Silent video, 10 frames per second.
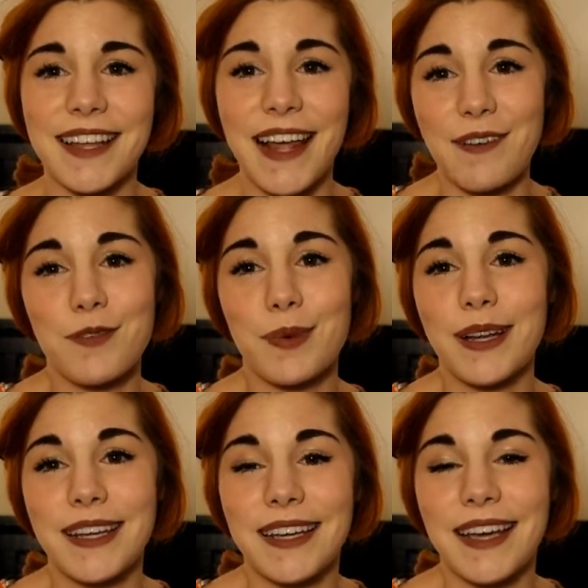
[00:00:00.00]
that
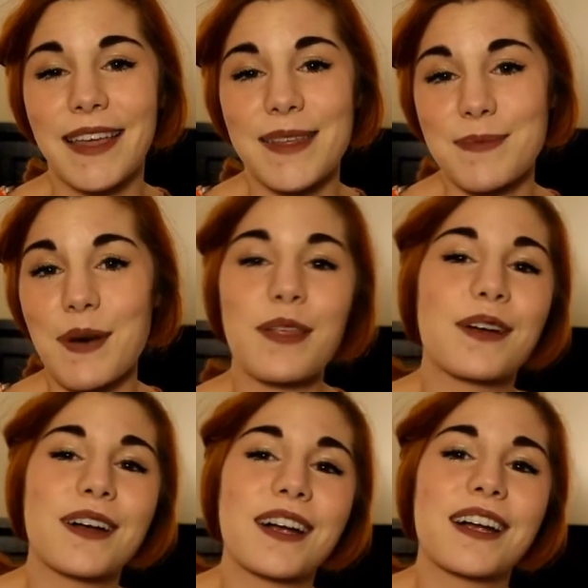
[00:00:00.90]
everybody and their
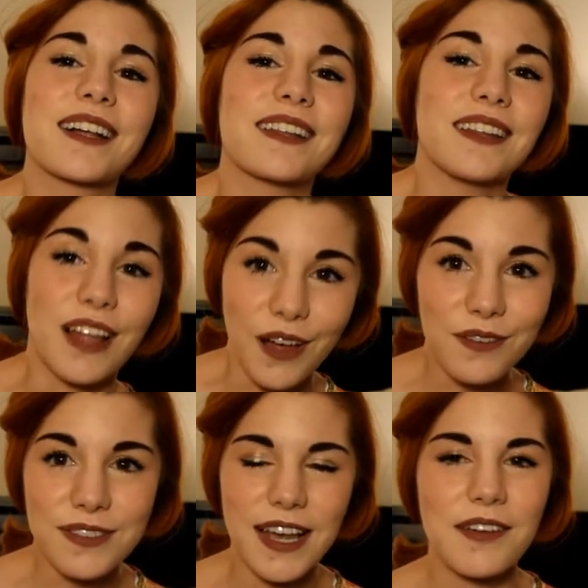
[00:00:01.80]
mother
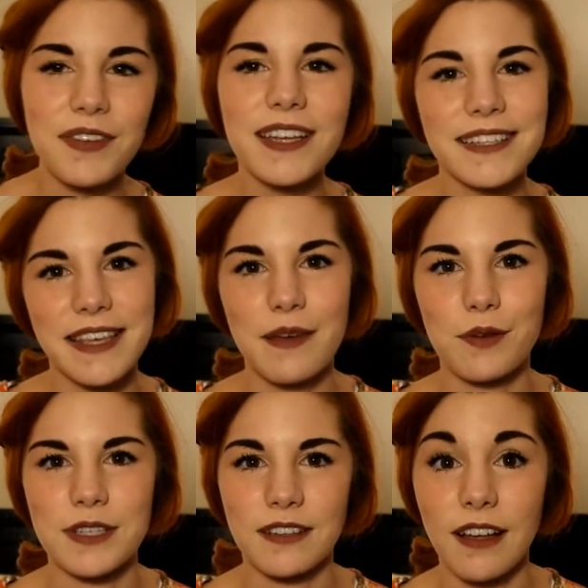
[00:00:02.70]
loves. I feel like I say that
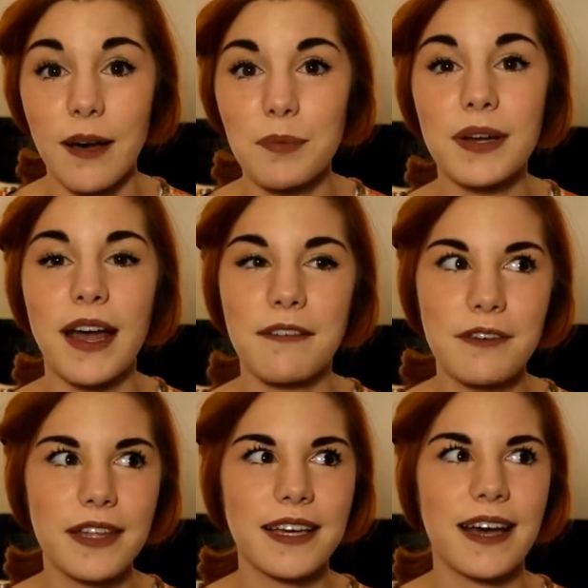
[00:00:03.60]
phrase a lot, but I
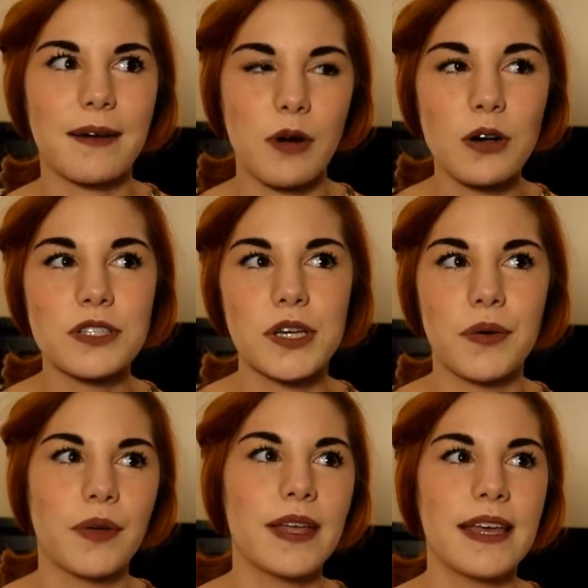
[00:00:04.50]
feel like I'm
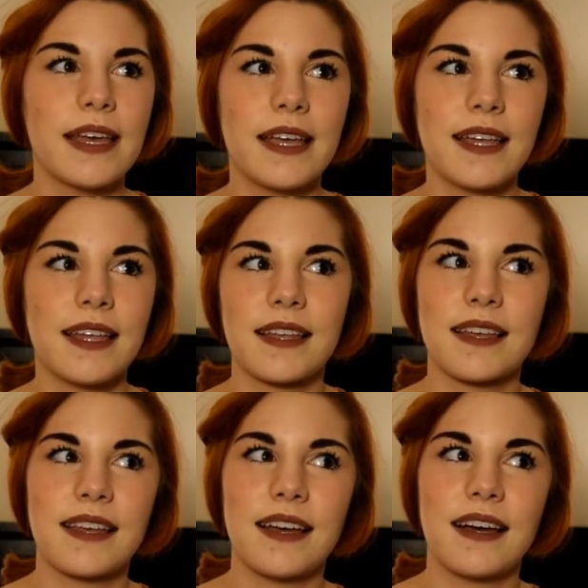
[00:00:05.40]
also
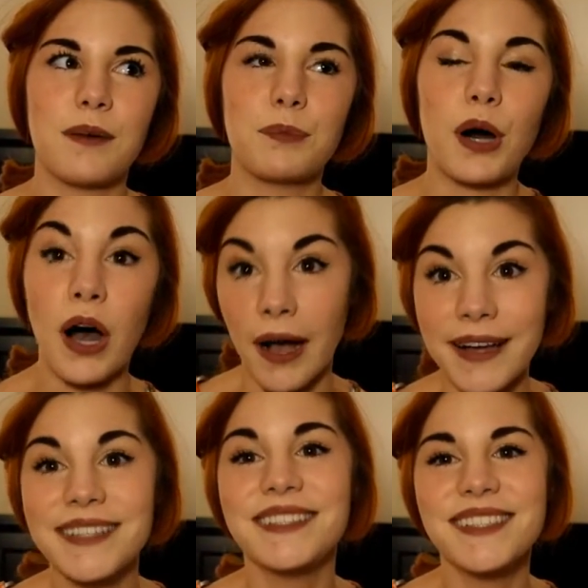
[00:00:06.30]

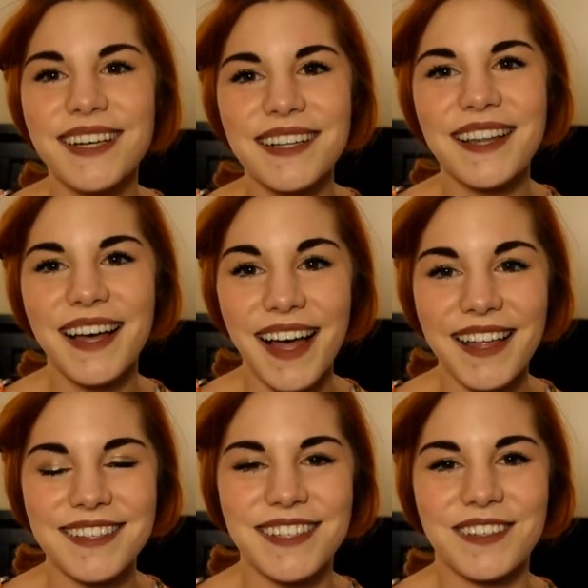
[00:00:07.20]
behind a
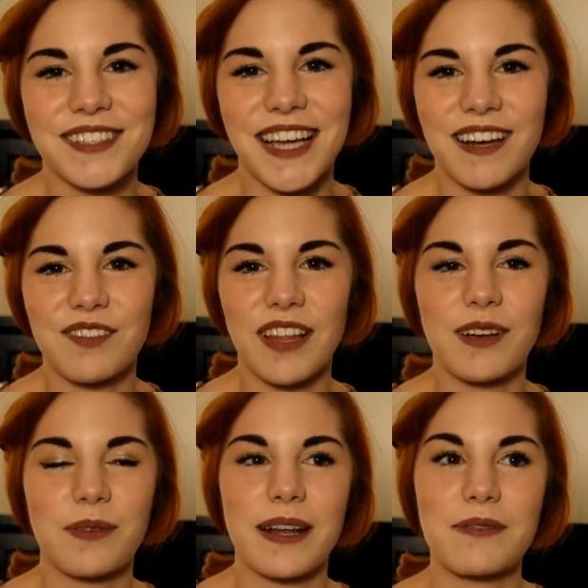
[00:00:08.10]
lot, so it's kind of
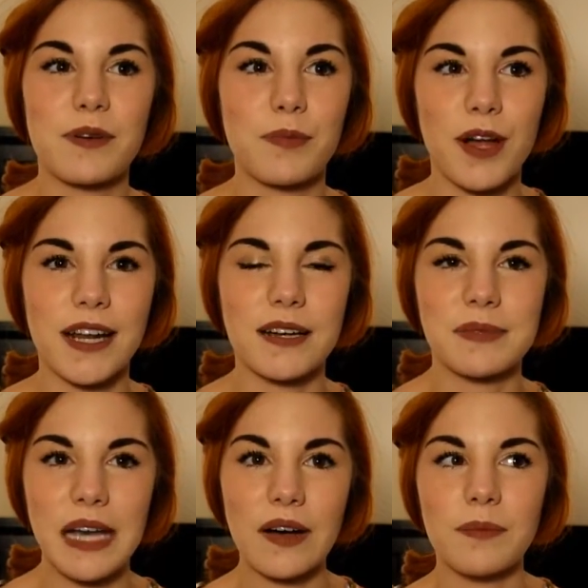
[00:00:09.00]
like whenever a product
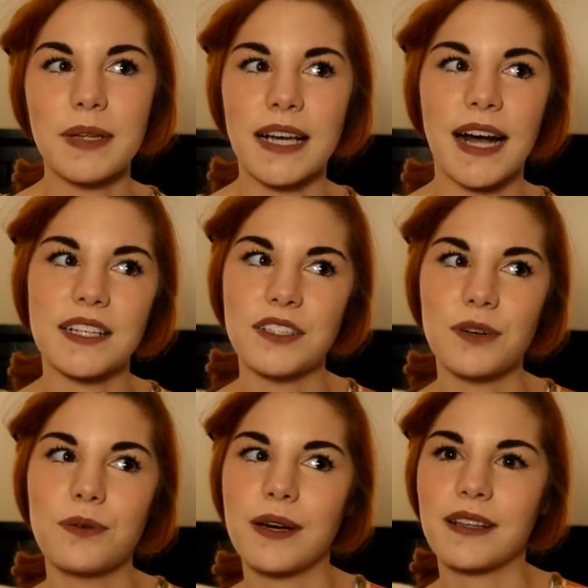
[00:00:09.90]
comes out, I'm like, I
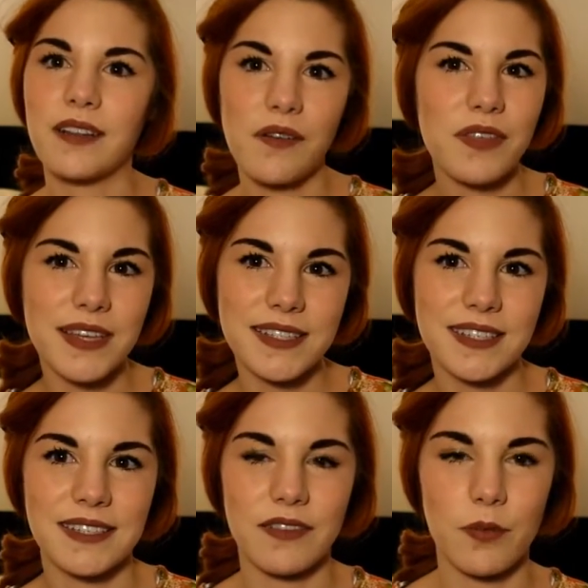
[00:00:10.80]
don't want to love this
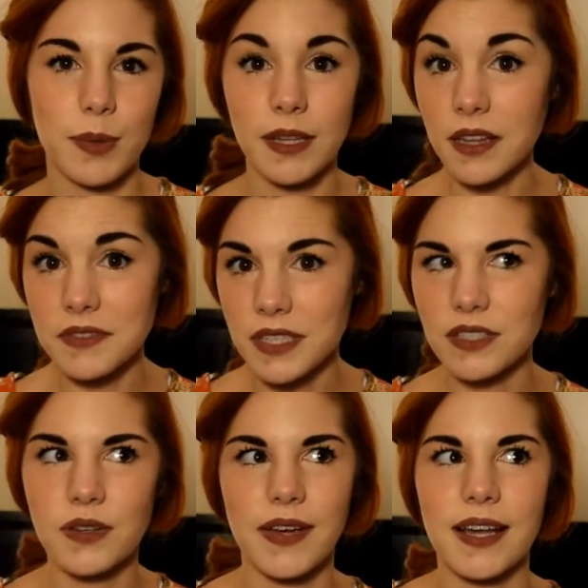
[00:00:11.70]
because everybody loves it,
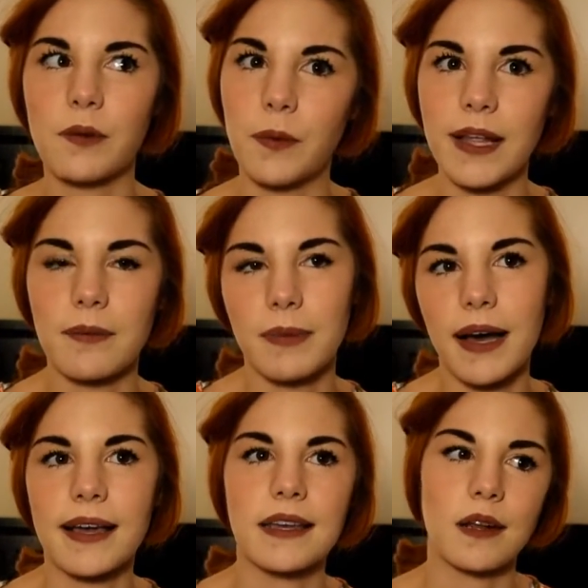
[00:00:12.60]
so I kind of wait on
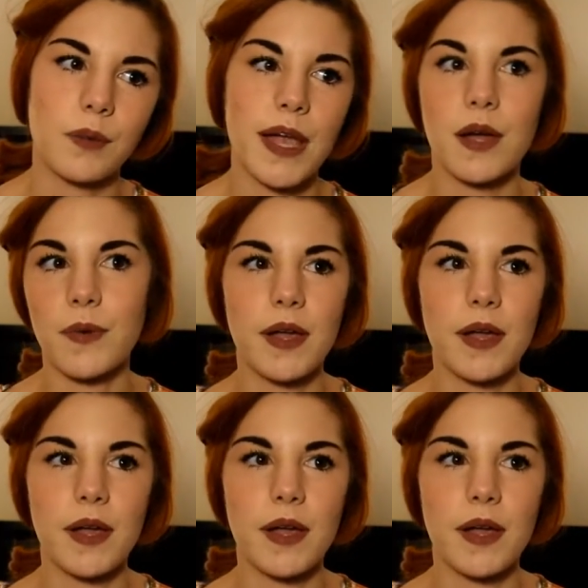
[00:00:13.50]
buying and I wait,